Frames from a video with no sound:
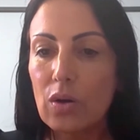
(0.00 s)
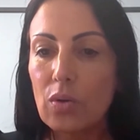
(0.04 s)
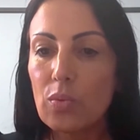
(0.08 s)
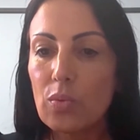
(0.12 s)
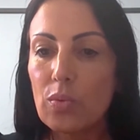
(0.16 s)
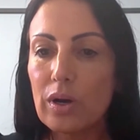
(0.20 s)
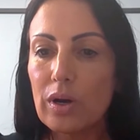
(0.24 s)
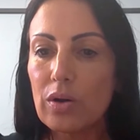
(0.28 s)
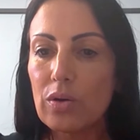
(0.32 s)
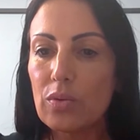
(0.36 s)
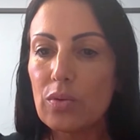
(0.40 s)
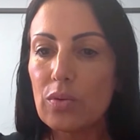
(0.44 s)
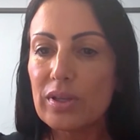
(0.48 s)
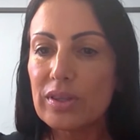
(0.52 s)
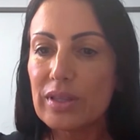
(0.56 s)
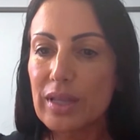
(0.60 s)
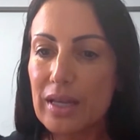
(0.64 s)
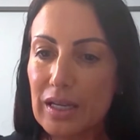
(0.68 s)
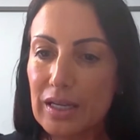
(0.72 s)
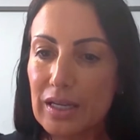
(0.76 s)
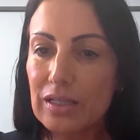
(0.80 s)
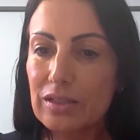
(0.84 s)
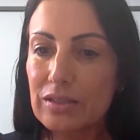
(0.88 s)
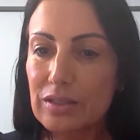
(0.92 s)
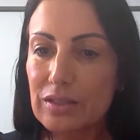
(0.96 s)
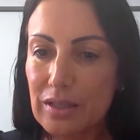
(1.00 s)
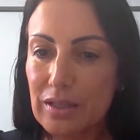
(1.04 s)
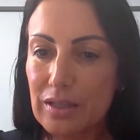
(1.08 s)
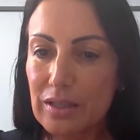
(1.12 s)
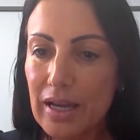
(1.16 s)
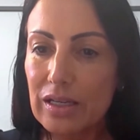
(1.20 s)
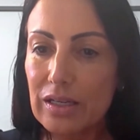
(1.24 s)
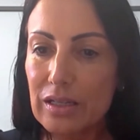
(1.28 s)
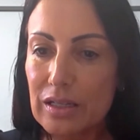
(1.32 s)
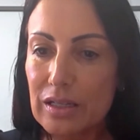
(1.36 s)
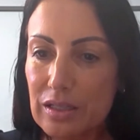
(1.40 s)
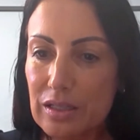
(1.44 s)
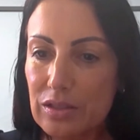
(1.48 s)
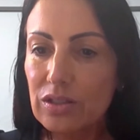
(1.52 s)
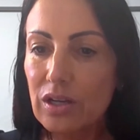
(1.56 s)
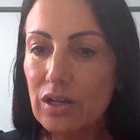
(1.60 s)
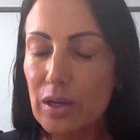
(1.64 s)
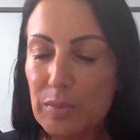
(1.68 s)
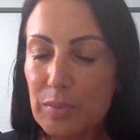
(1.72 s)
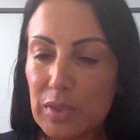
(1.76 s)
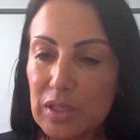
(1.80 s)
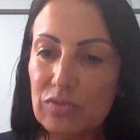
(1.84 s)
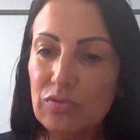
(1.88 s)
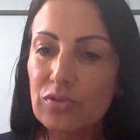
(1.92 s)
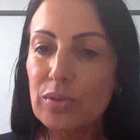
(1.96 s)
Well, when that anxiety is
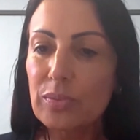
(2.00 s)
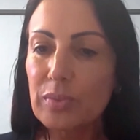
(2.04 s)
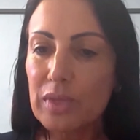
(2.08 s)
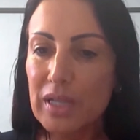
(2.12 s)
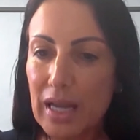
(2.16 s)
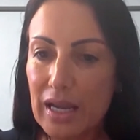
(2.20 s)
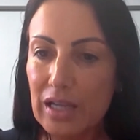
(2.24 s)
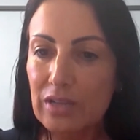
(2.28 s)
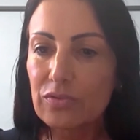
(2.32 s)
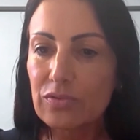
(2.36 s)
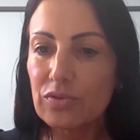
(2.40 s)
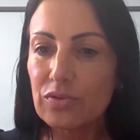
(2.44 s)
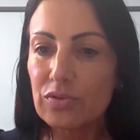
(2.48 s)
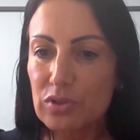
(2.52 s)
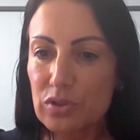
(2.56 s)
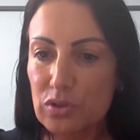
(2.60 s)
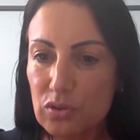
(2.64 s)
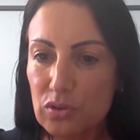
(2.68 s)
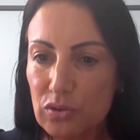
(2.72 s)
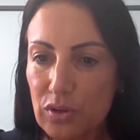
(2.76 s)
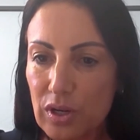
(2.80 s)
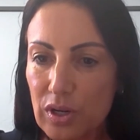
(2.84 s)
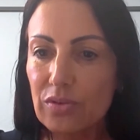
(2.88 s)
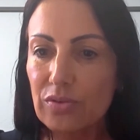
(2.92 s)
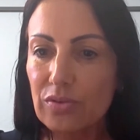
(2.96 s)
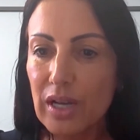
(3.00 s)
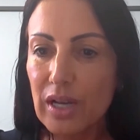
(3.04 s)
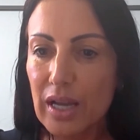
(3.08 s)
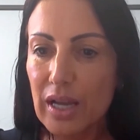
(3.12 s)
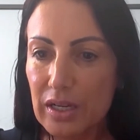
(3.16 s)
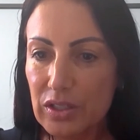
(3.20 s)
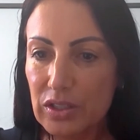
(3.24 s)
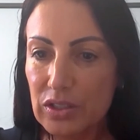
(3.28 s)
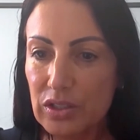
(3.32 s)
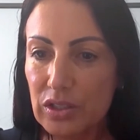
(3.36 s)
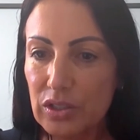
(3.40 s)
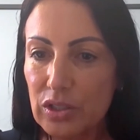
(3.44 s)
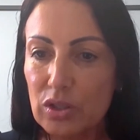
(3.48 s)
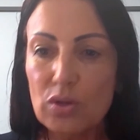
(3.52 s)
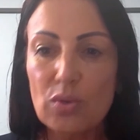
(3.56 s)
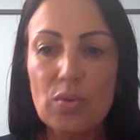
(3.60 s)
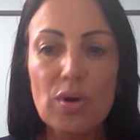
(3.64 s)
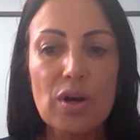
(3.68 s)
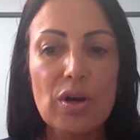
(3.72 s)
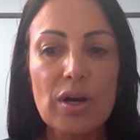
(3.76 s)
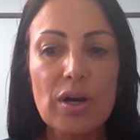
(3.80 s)
coming from an adverse drug reaction, you are